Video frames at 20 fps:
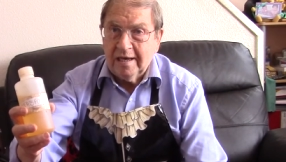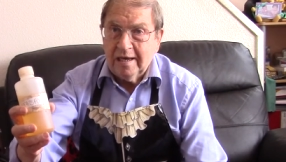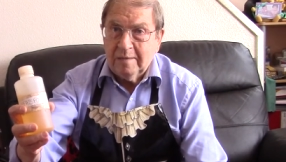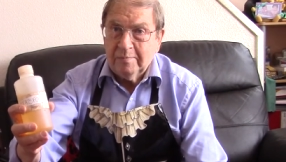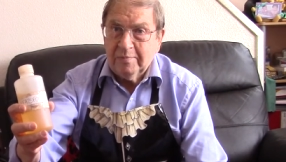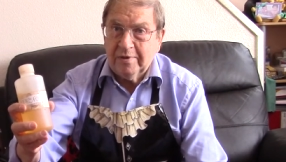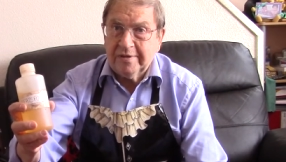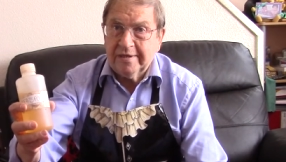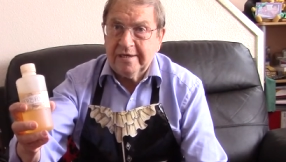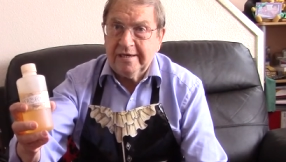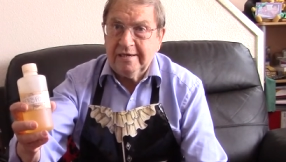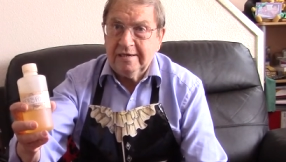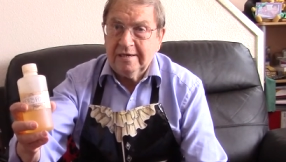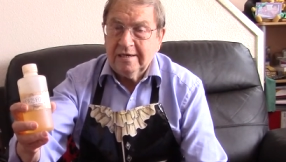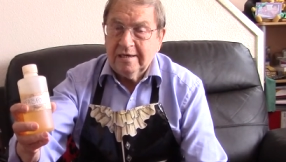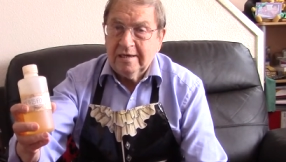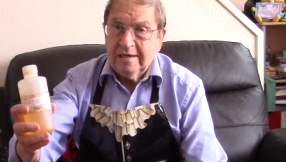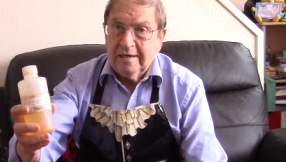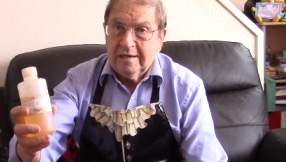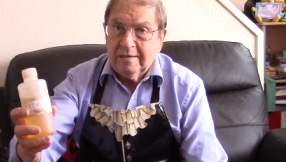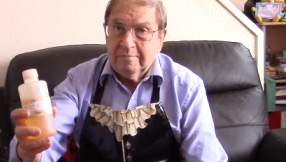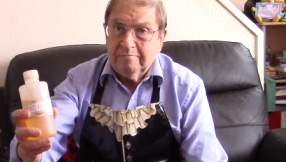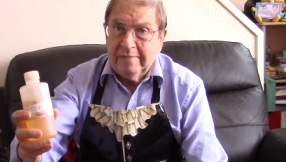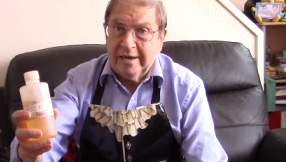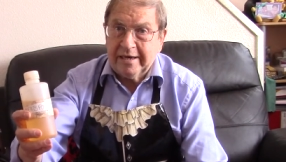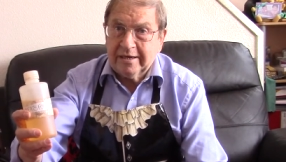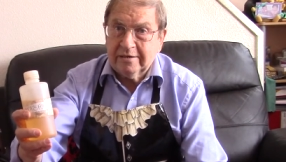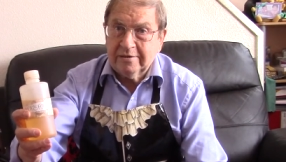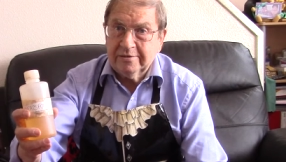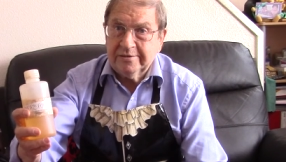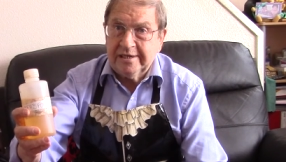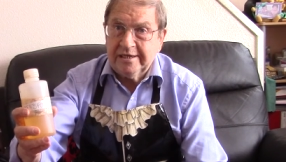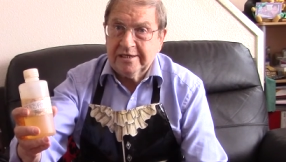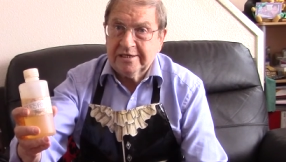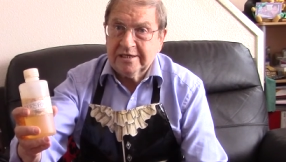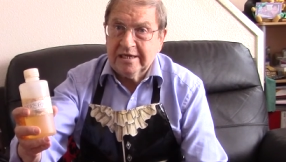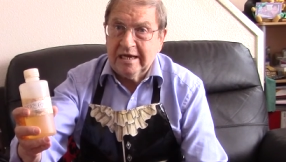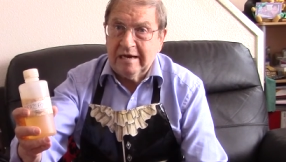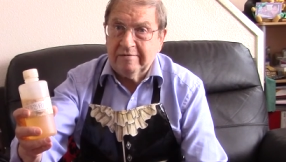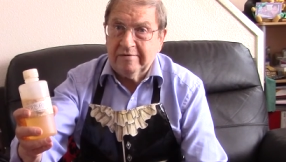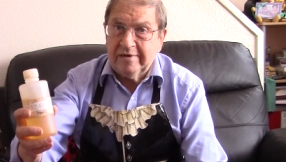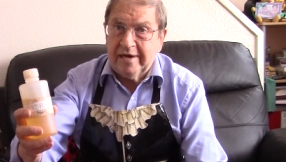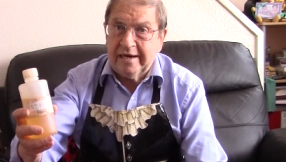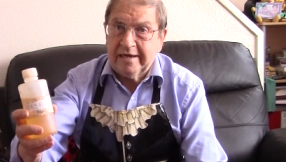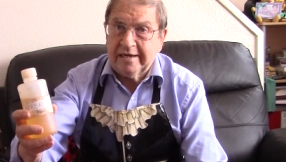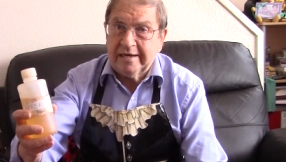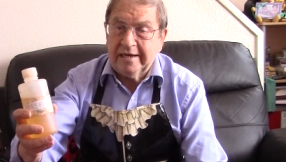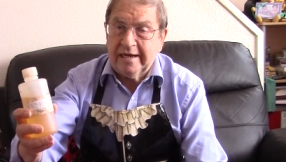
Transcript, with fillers: But the metal deteriorated